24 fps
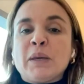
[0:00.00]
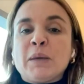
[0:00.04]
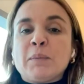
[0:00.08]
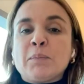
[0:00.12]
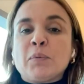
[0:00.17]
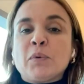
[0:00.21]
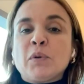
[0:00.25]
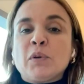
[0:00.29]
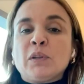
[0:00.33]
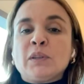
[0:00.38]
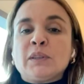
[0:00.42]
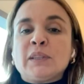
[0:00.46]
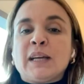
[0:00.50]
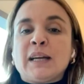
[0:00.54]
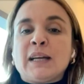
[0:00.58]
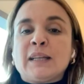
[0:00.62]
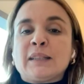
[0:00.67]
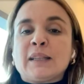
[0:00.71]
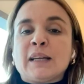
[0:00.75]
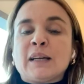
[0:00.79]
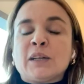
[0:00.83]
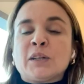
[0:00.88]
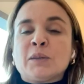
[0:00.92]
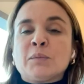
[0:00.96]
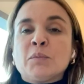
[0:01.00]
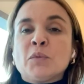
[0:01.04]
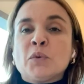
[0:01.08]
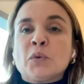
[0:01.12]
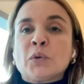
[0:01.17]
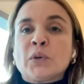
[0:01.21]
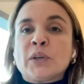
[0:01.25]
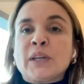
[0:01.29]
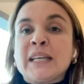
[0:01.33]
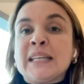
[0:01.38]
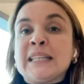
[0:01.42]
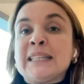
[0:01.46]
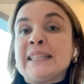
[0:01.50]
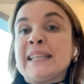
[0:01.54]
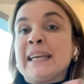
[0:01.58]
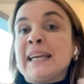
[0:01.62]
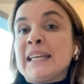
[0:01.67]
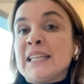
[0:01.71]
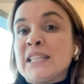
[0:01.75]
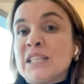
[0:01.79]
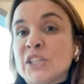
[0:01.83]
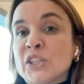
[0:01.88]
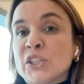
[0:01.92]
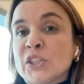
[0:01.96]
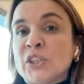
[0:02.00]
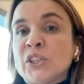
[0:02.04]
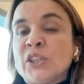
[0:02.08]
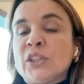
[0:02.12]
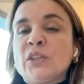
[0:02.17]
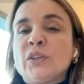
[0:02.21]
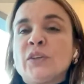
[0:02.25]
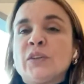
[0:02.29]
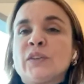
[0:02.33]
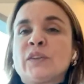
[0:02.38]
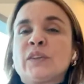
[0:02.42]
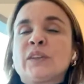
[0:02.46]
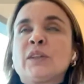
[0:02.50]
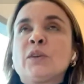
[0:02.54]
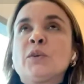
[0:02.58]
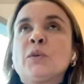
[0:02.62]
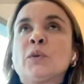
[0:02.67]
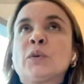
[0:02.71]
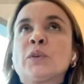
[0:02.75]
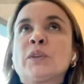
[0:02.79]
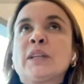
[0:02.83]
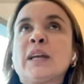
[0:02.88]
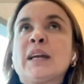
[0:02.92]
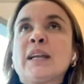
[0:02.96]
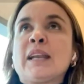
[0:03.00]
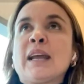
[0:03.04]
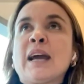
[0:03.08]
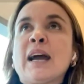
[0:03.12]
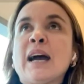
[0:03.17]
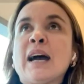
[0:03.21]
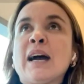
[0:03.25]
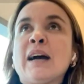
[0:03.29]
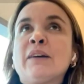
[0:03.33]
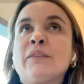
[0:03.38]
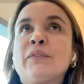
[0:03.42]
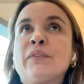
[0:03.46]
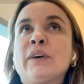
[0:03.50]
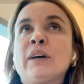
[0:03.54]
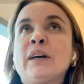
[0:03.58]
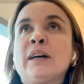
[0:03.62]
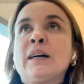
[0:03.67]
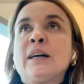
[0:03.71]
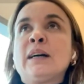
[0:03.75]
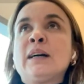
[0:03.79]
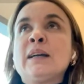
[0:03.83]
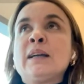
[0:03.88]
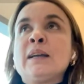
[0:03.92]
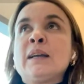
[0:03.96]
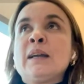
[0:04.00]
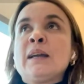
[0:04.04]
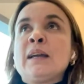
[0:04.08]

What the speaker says: people that are more in danger or that have